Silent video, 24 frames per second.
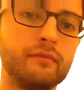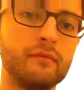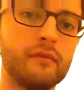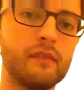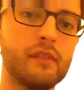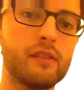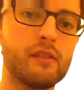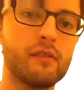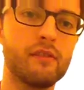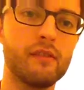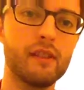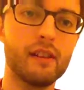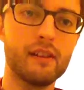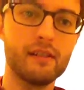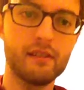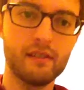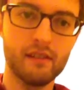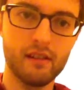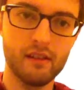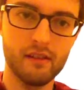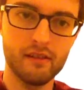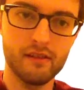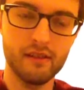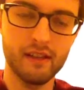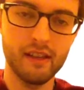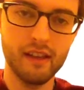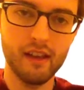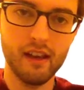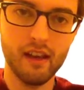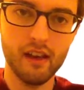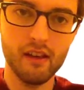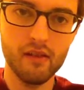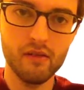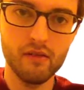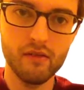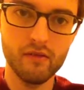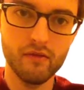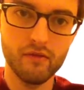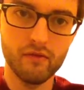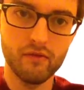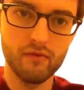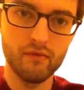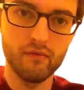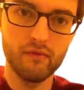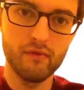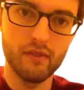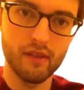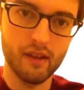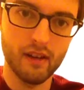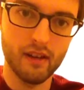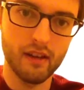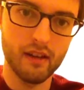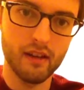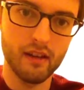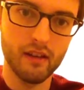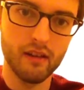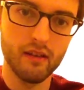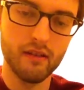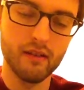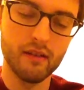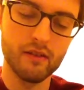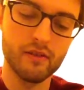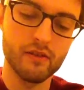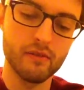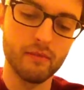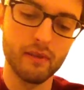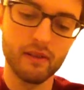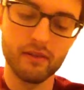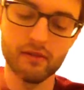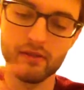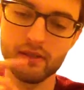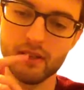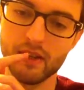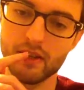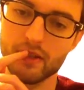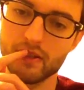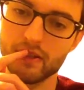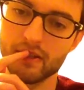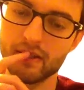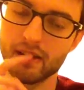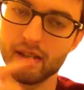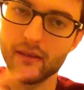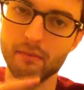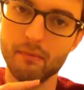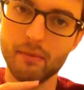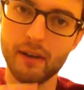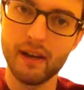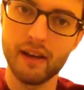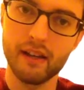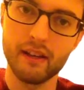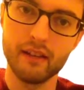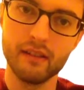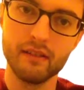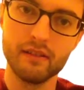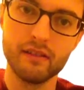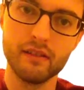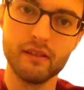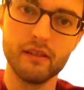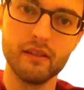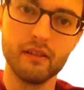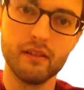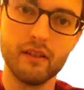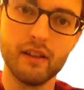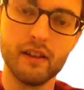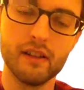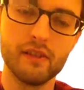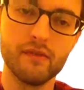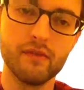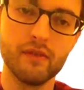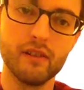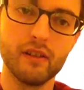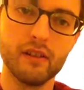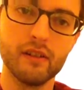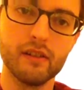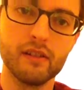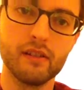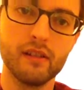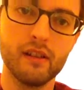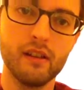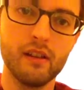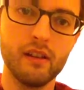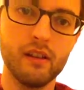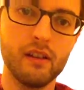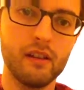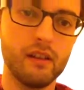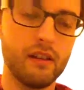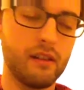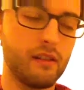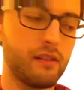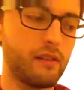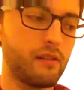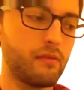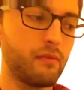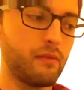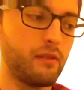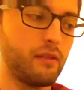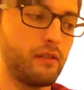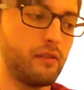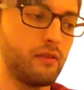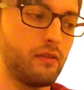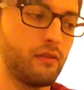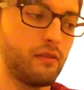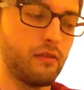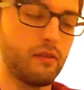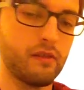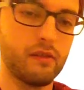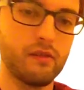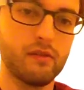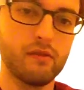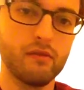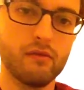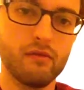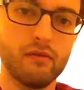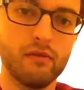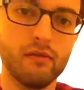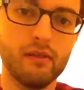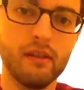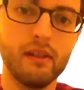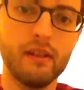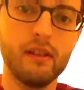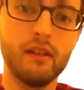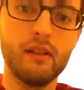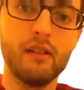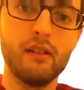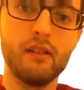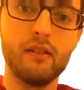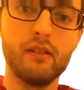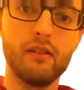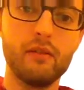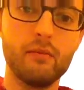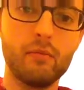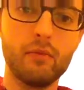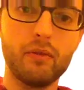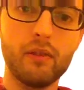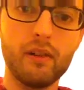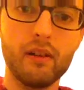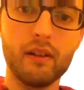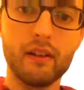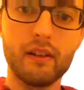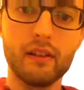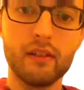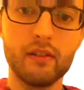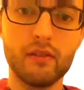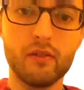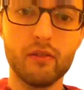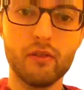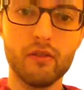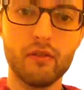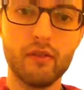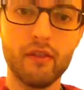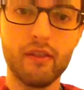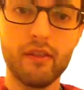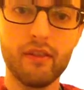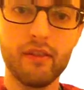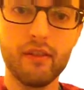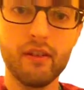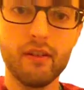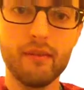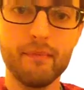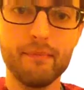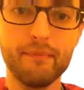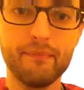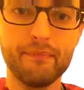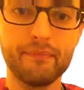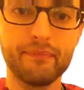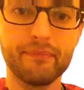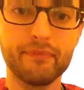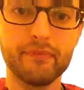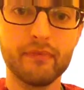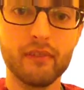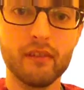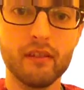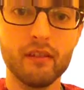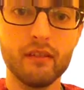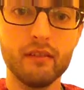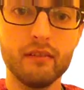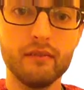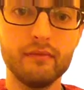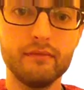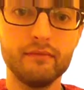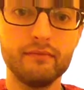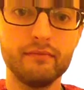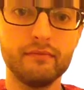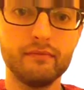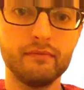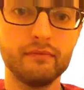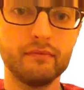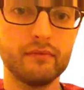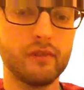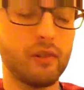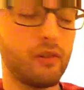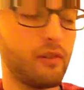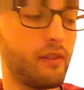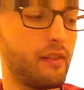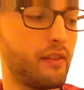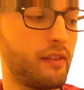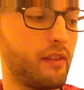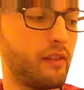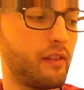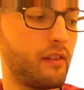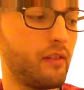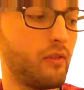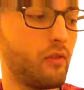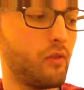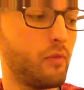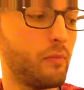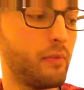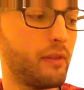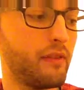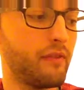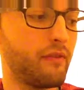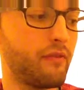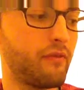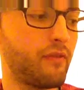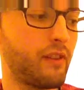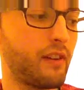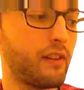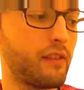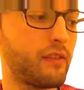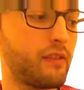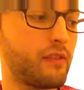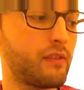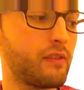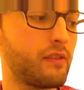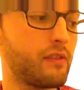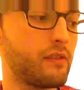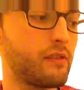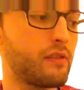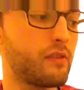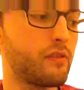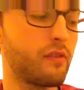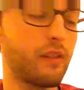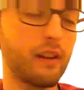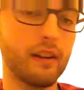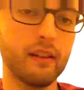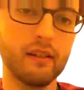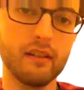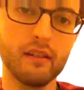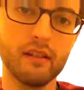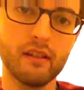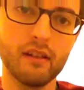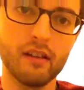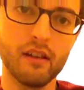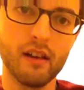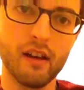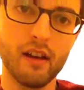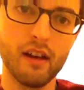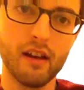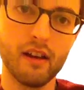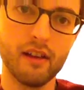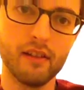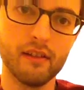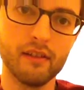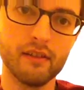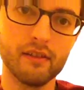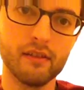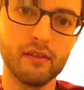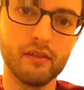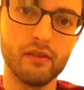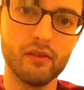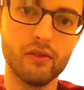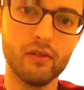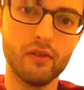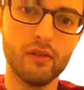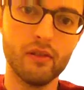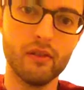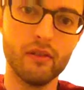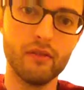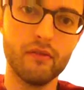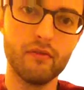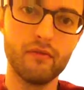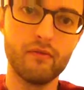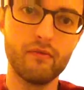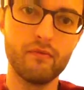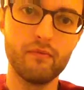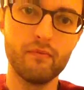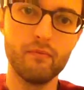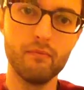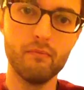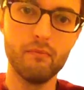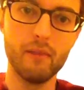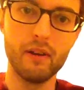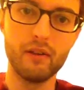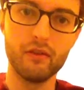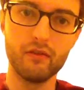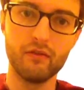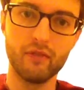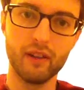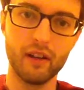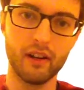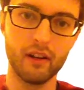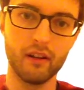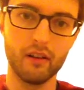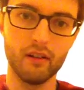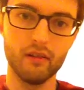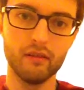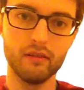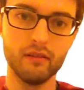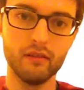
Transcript: So this to get out of that instrumental section, to get back into the last verse, this is what you do. So you pluck your thumb on the open 5th string and your middle finger,